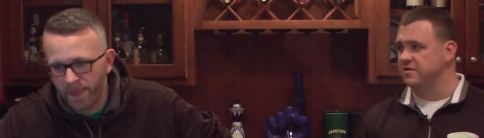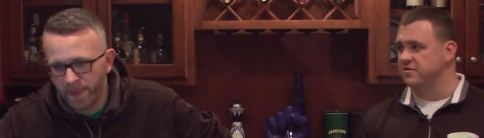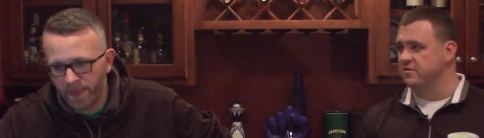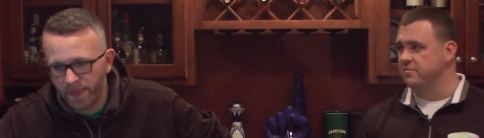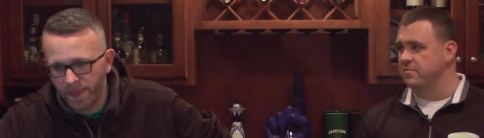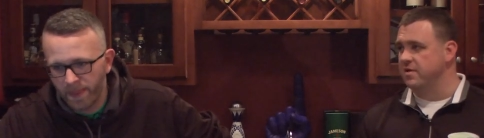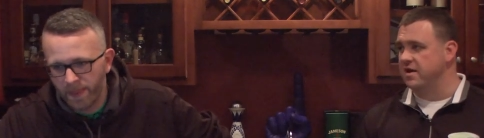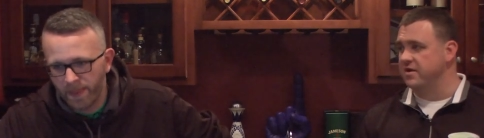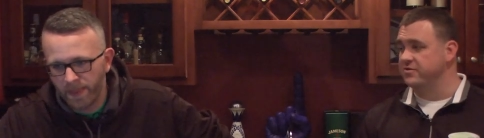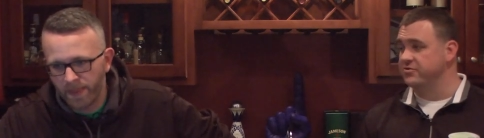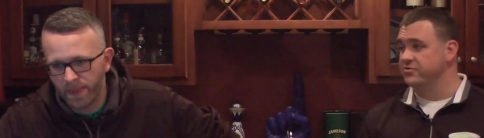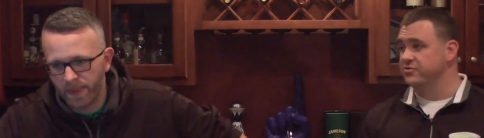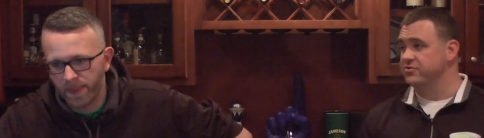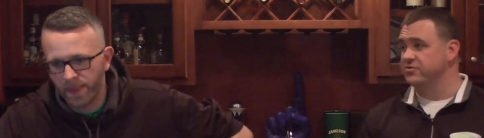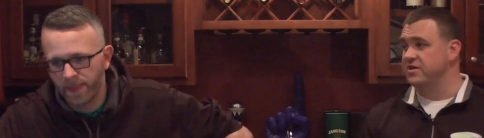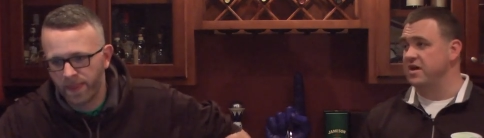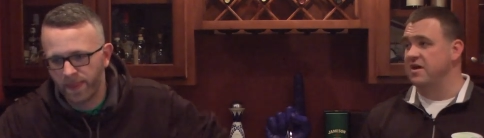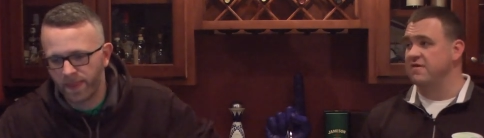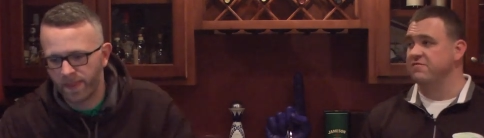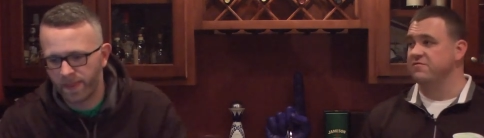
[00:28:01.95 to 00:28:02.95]
Speaker 1: at the Masters
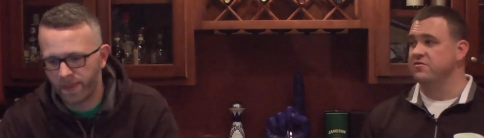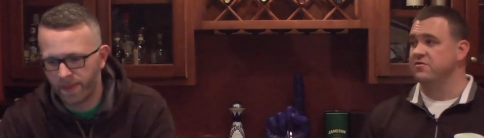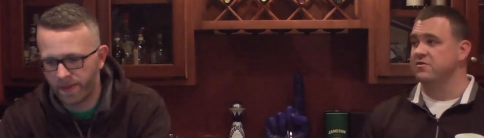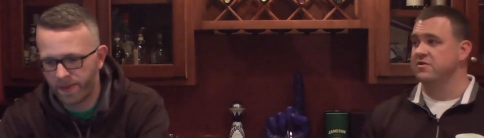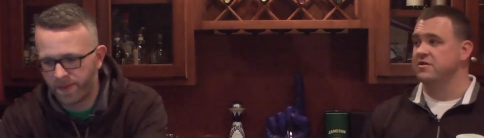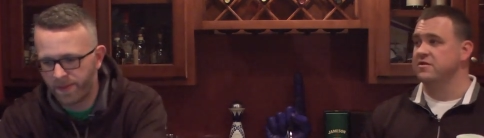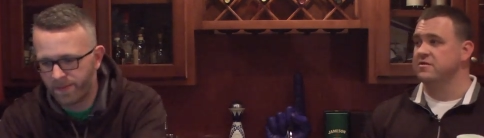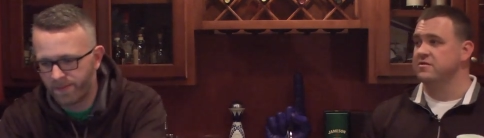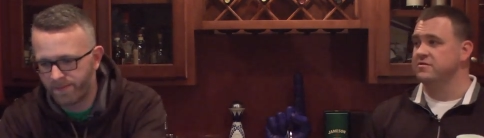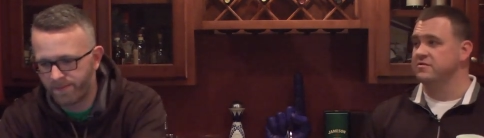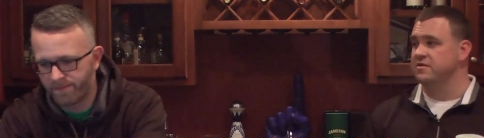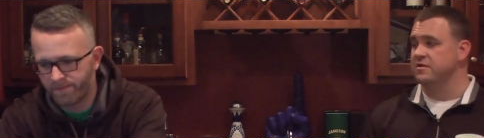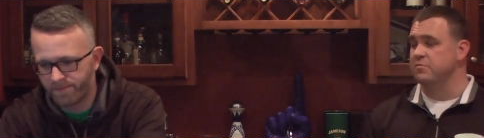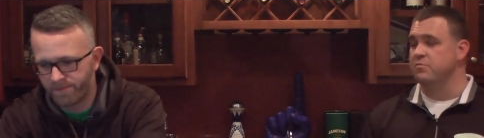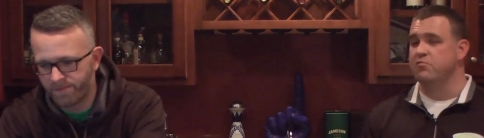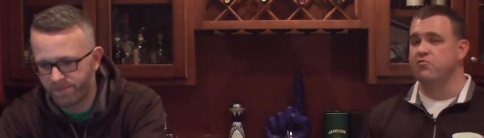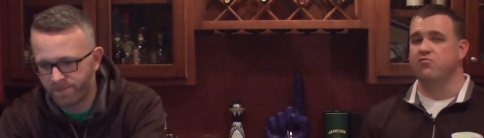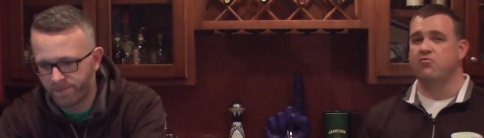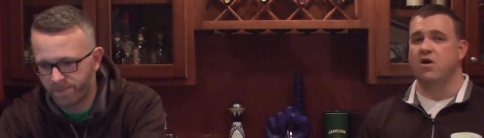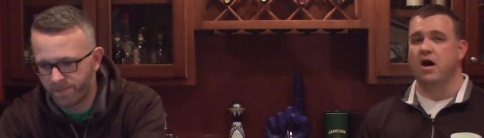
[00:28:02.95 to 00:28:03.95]
after his
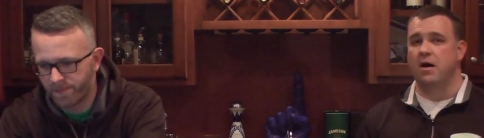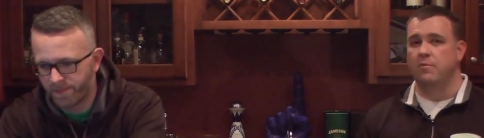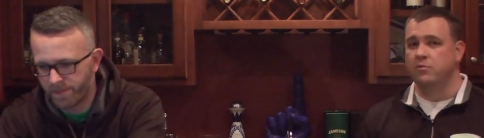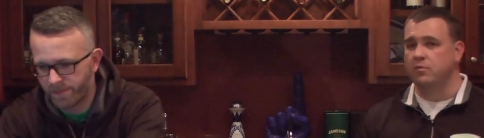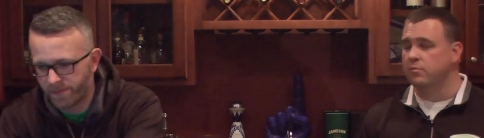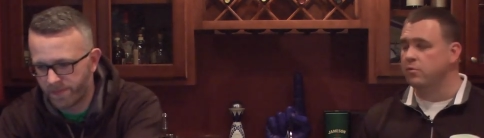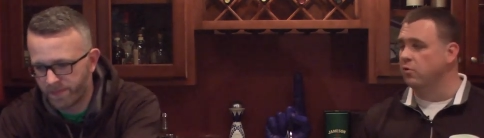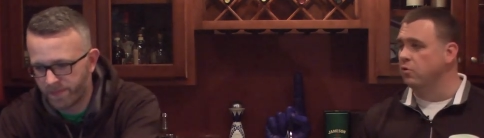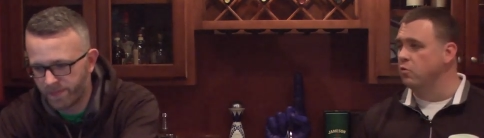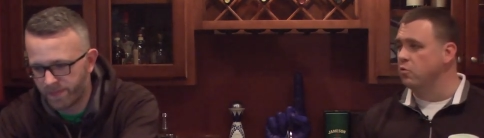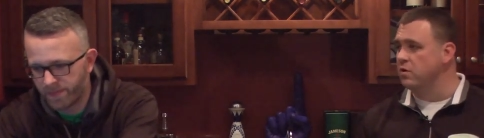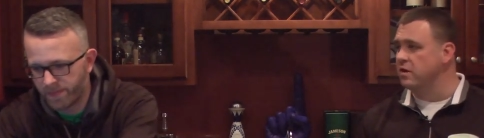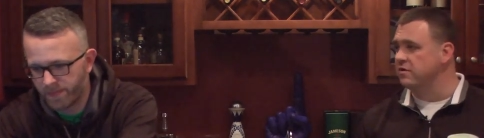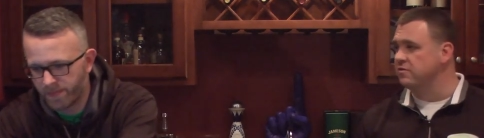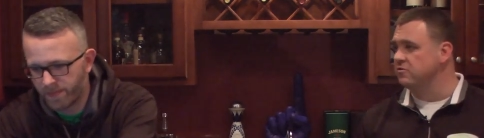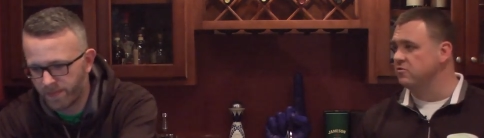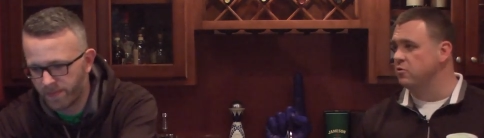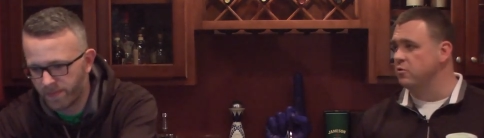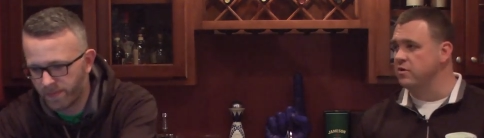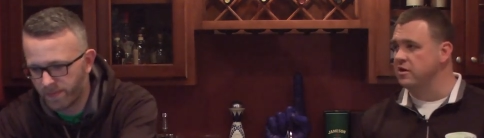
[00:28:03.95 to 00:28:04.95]
improbable win
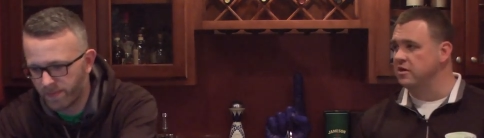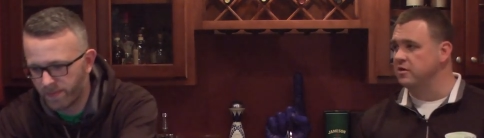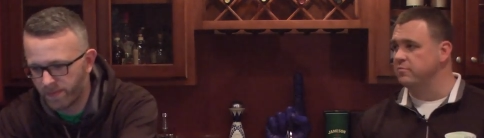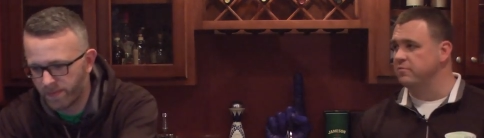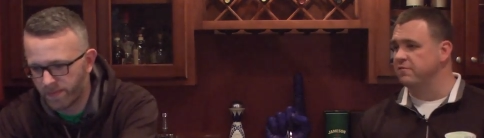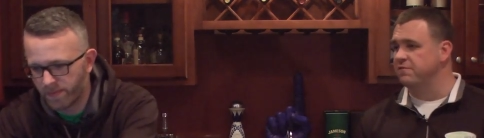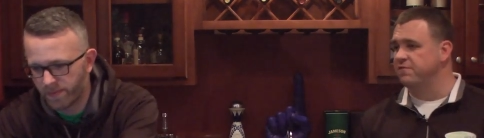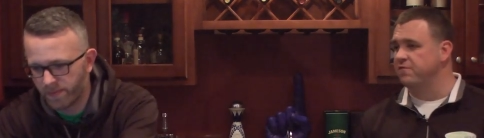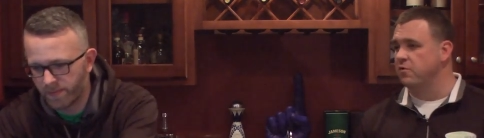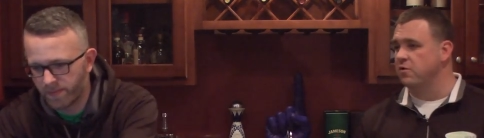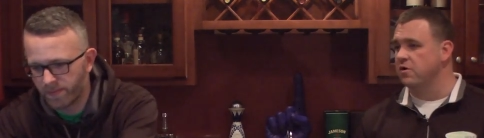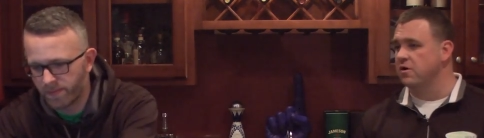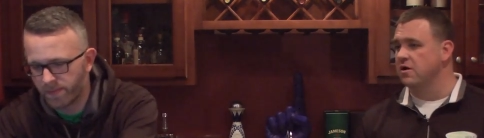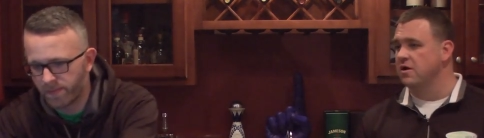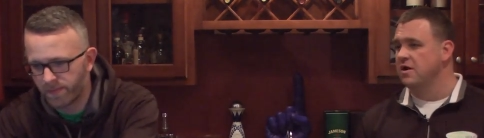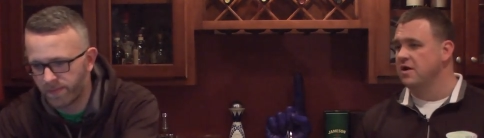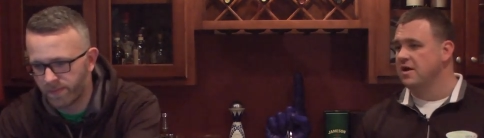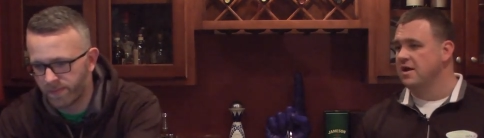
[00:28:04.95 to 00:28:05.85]
the week before.